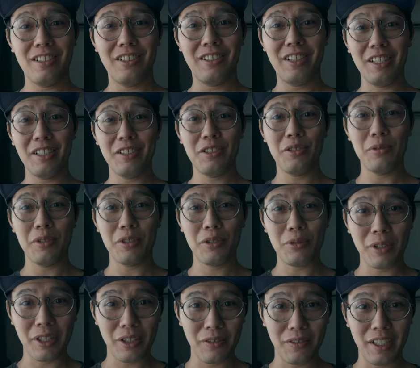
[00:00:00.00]
All right, let's do a
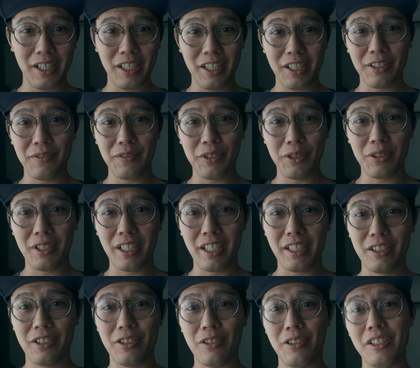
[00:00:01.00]
sort of interview
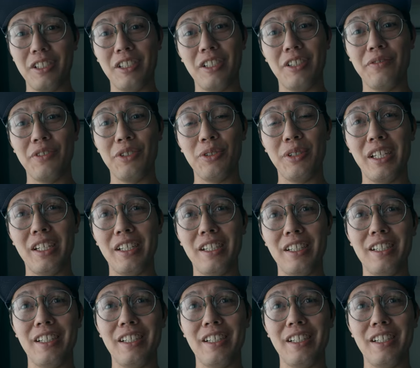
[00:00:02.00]
test. So let's interview Hannah